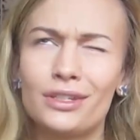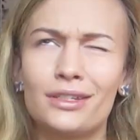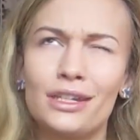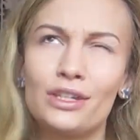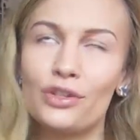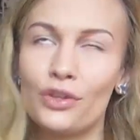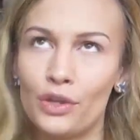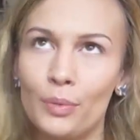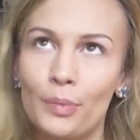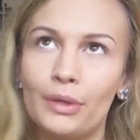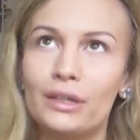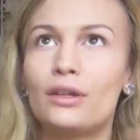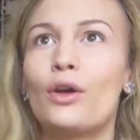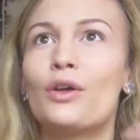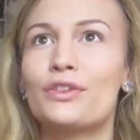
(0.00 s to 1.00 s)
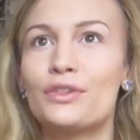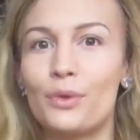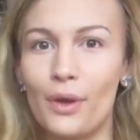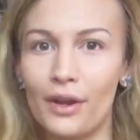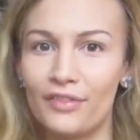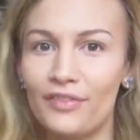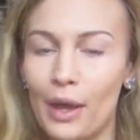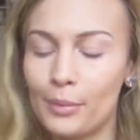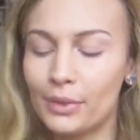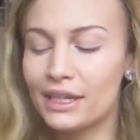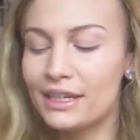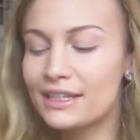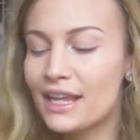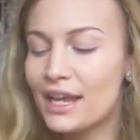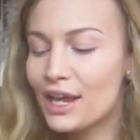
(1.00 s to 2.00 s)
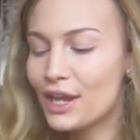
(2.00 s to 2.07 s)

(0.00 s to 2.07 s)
each other but also our families.